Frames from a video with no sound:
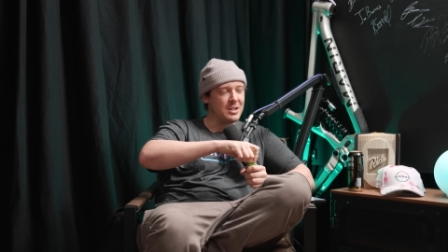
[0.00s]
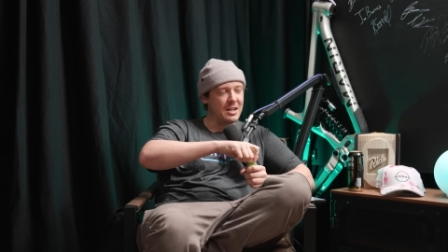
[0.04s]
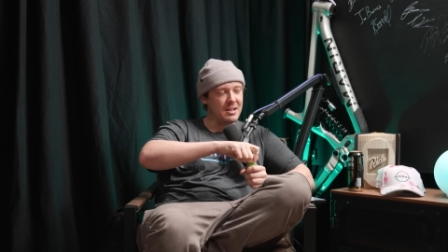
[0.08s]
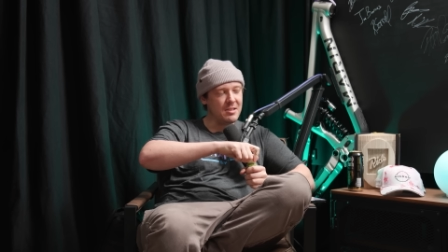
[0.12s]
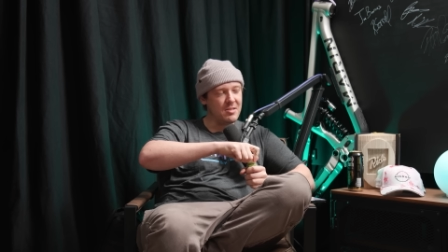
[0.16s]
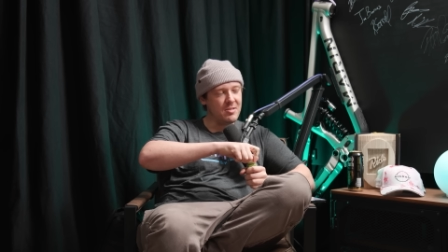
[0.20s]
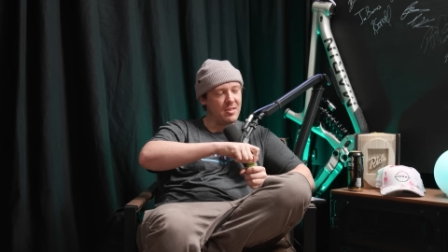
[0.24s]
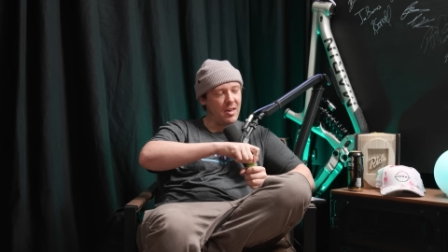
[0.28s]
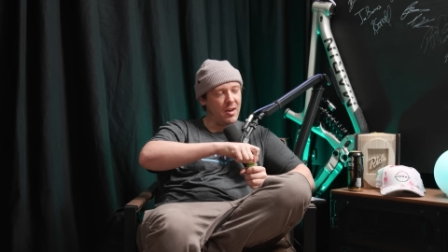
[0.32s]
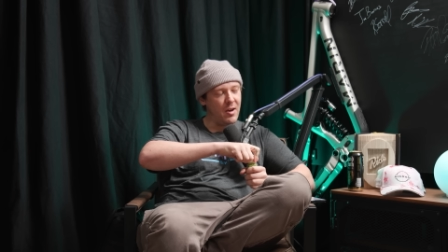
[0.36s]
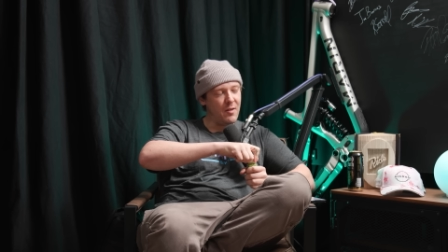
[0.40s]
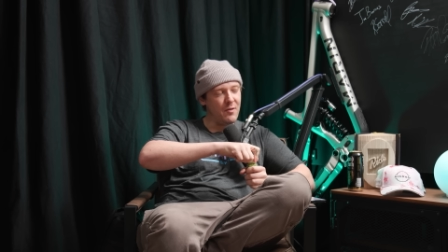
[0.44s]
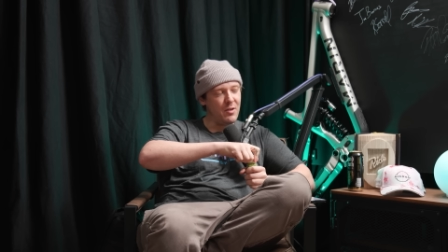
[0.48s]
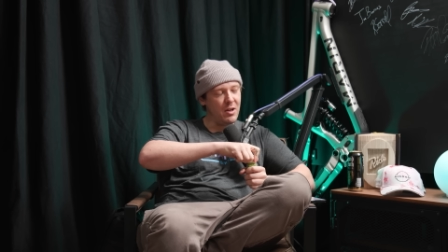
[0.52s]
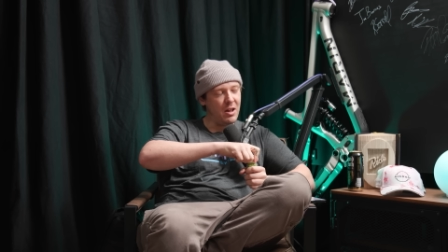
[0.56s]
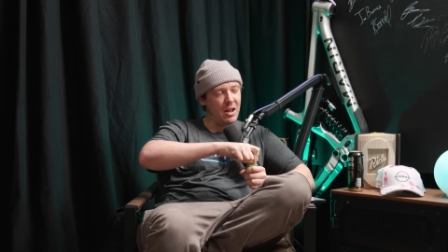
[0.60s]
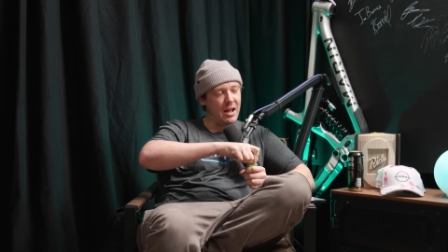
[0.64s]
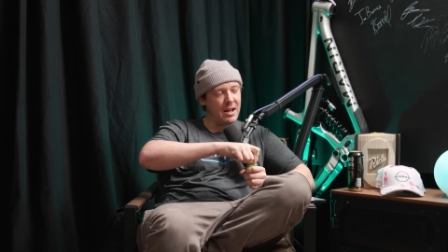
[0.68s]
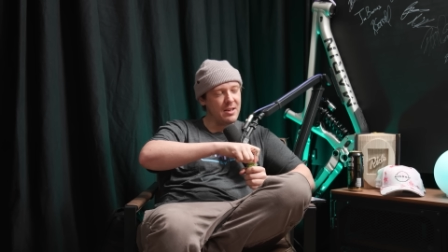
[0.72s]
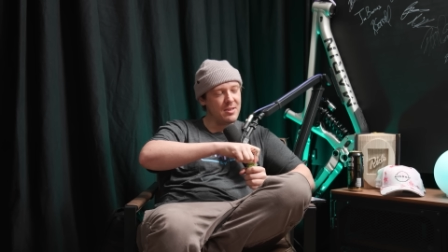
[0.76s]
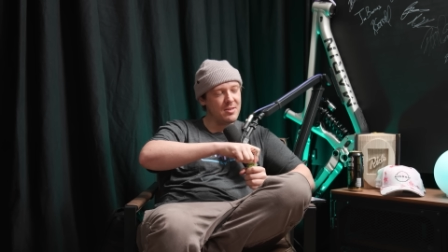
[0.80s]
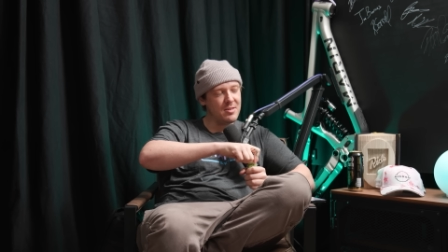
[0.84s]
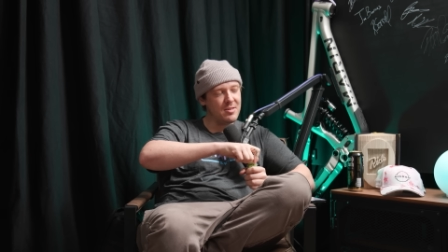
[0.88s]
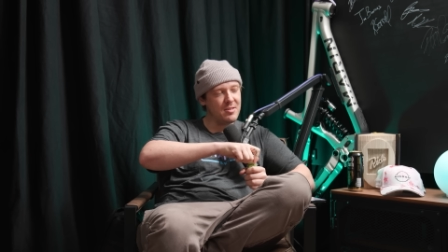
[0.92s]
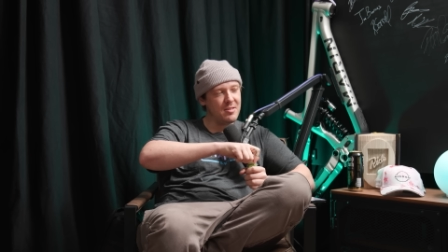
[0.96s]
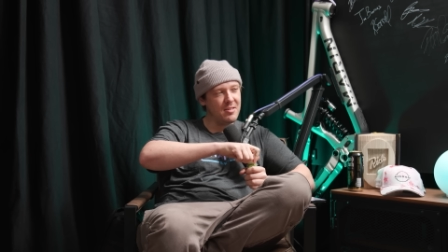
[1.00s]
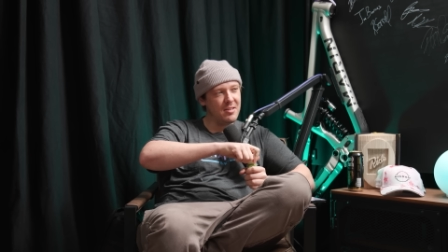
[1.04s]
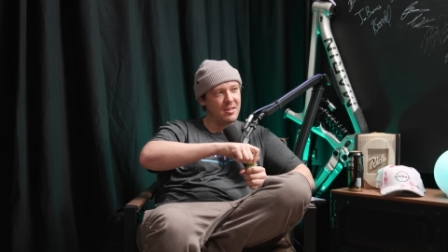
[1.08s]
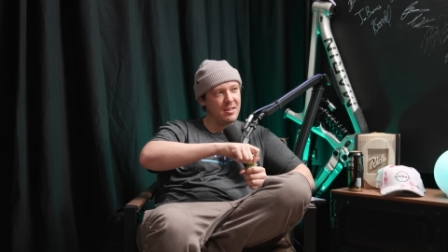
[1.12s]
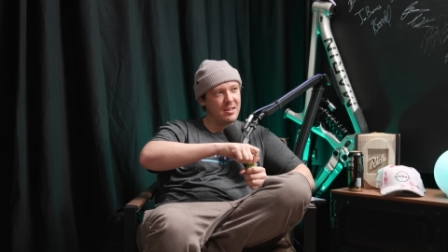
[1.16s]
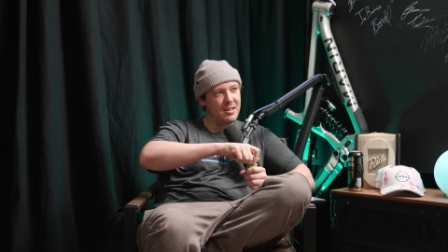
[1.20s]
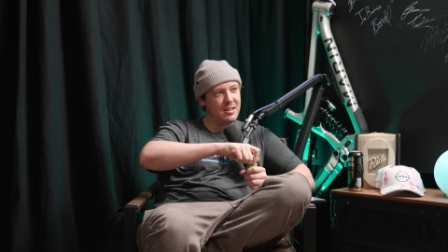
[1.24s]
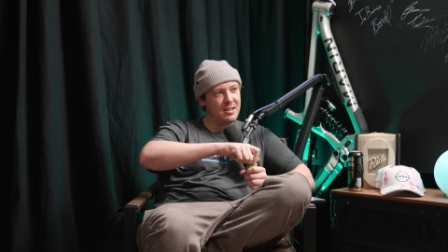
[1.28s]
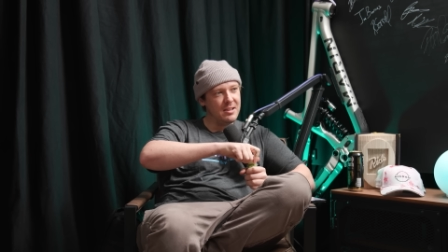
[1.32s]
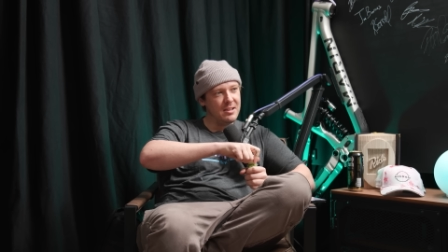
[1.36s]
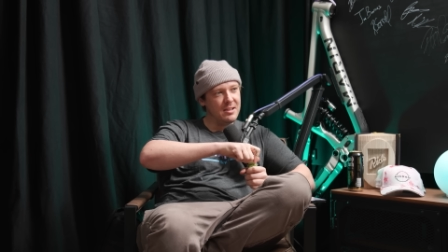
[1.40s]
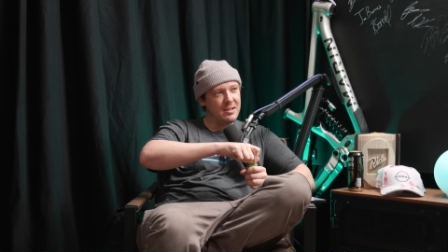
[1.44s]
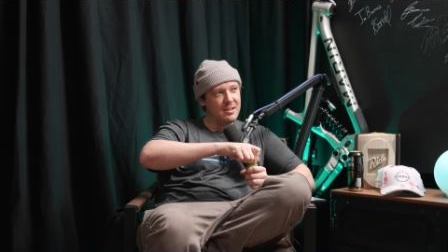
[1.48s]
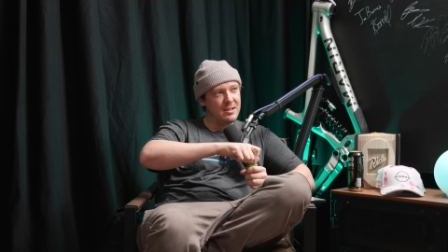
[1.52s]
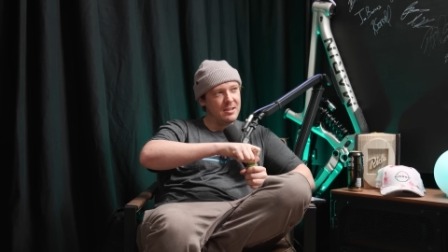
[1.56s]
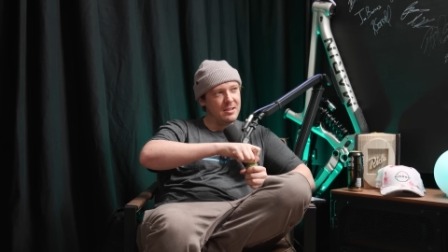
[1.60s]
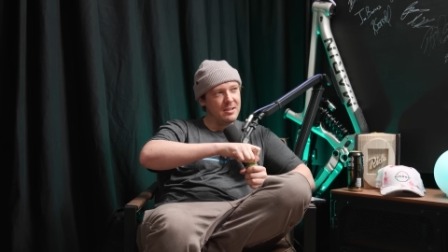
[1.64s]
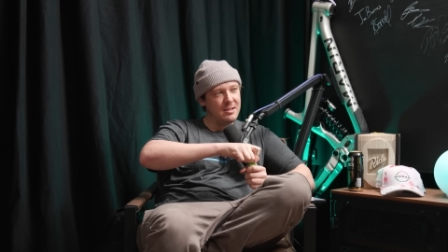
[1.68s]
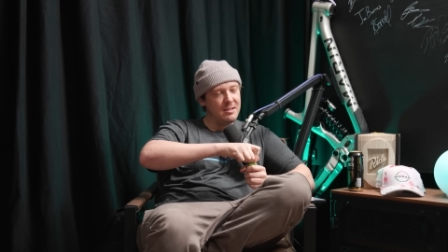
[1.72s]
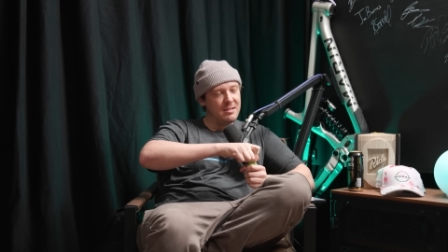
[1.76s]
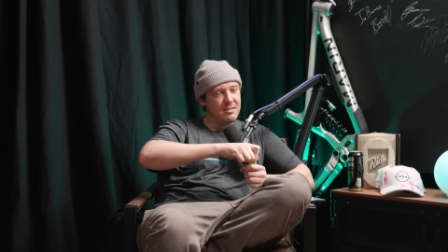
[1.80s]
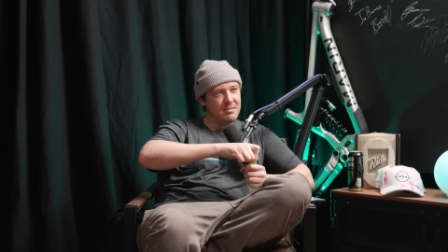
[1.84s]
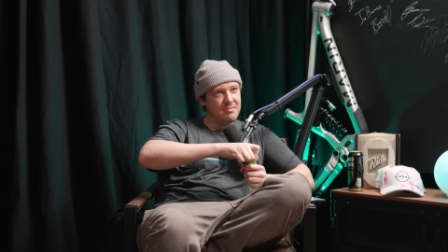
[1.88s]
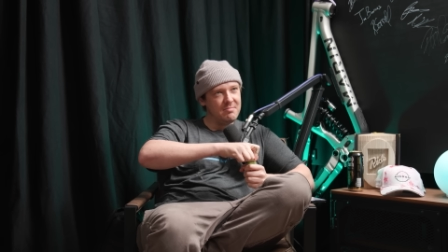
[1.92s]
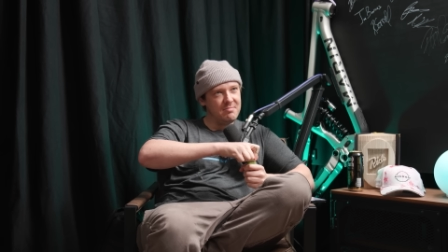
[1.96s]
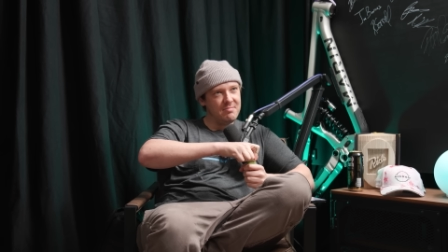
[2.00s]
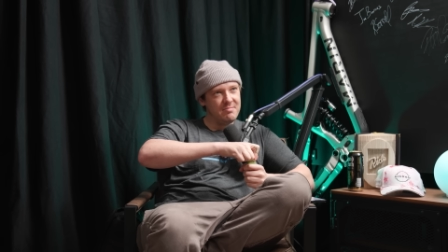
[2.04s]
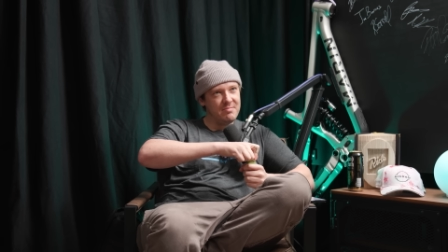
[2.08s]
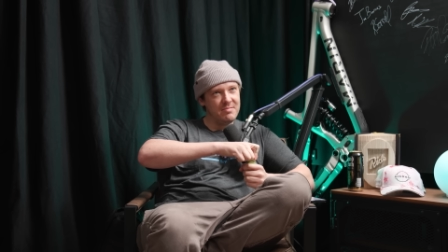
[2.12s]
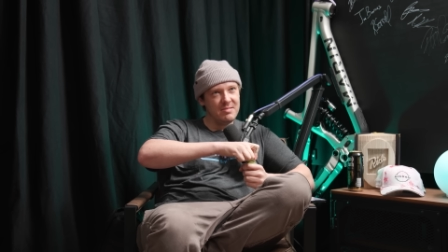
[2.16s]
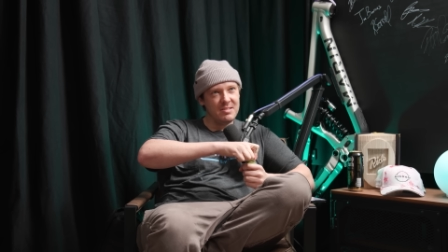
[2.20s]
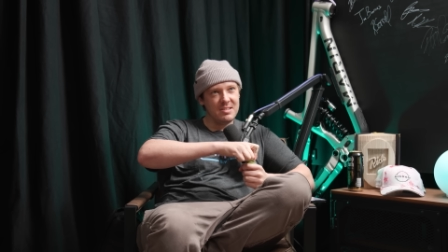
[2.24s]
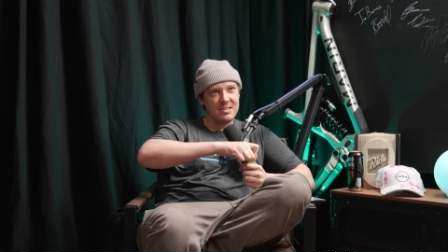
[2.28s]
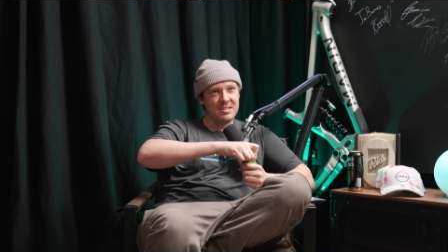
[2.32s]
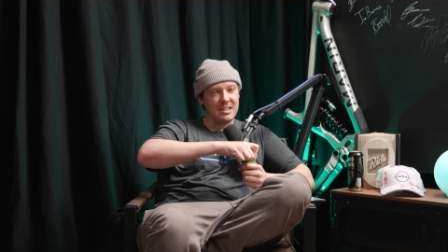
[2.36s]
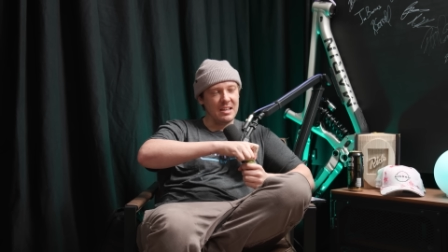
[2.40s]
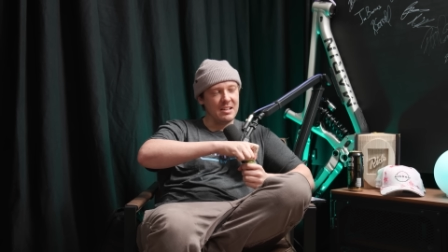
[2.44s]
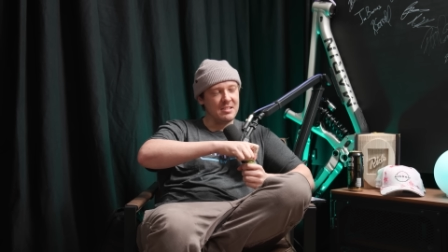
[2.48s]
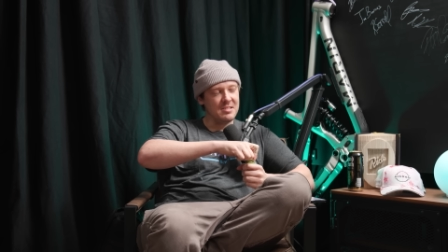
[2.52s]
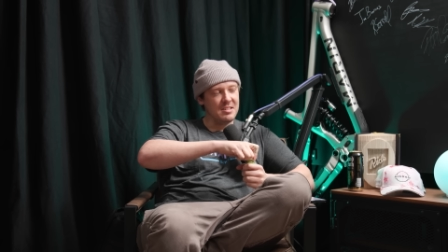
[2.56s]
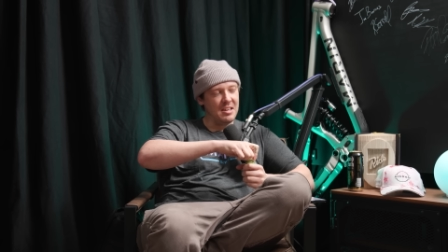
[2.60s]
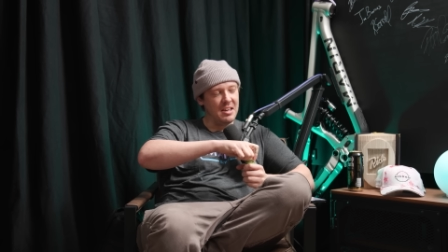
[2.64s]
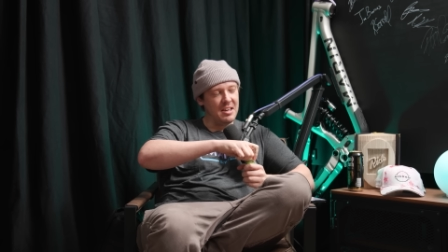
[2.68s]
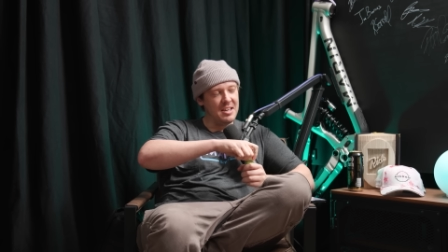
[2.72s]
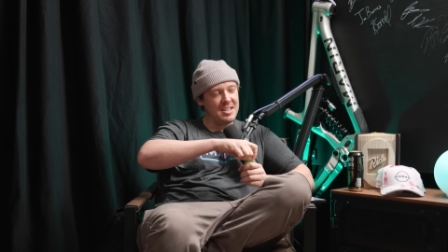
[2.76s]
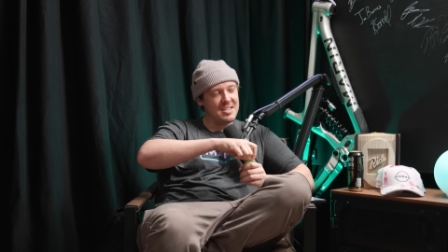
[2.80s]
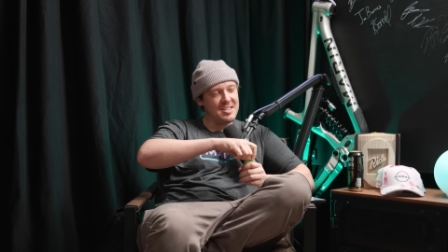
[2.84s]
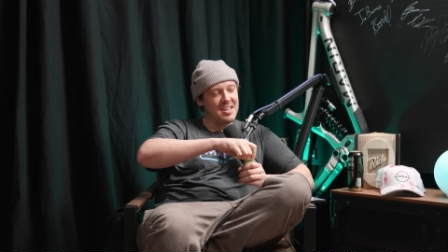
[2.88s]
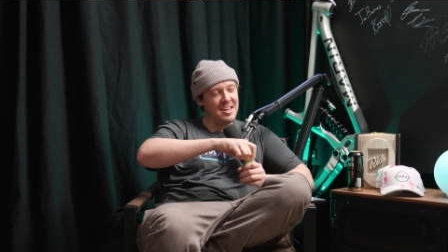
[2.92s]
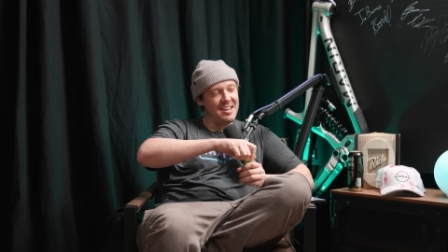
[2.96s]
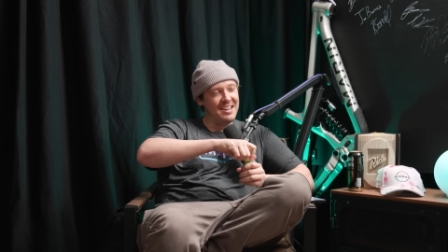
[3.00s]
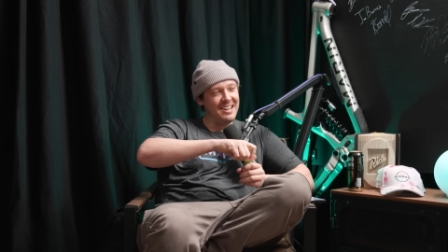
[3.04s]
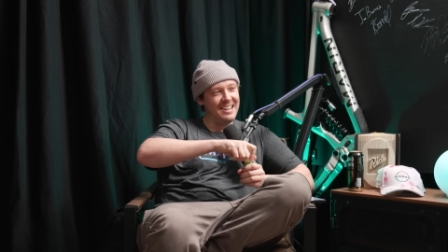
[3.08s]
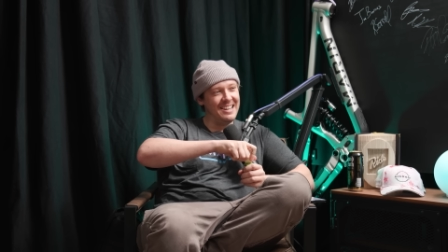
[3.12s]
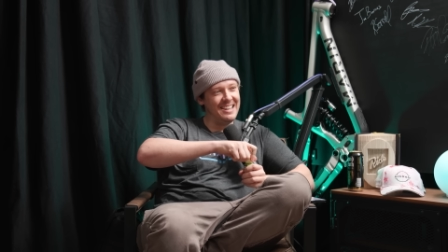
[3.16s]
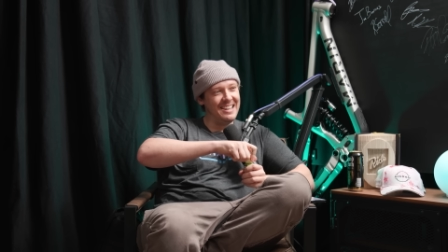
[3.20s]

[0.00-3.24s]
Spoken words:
I'd say, over the last 6 years.